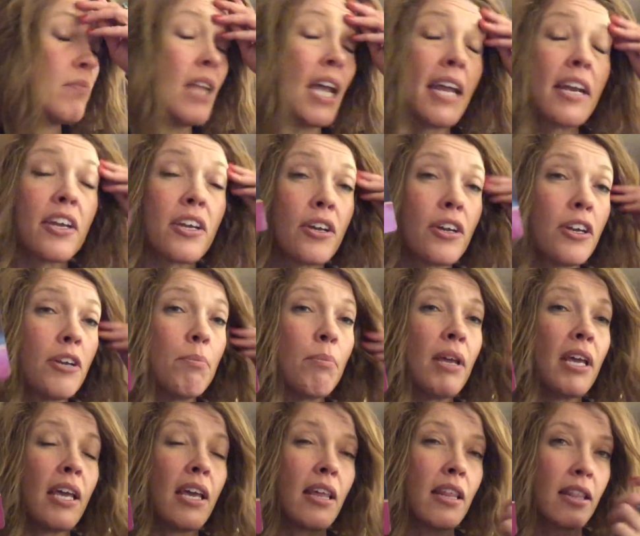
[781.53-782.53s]
And it could
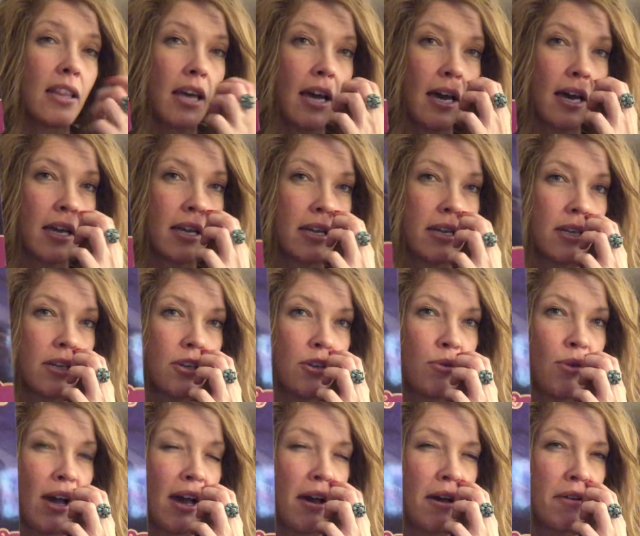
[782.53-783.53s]
be that
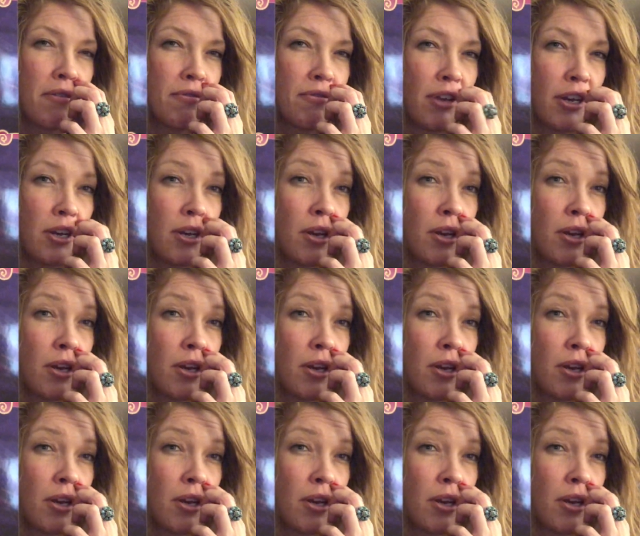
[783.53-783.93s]
you have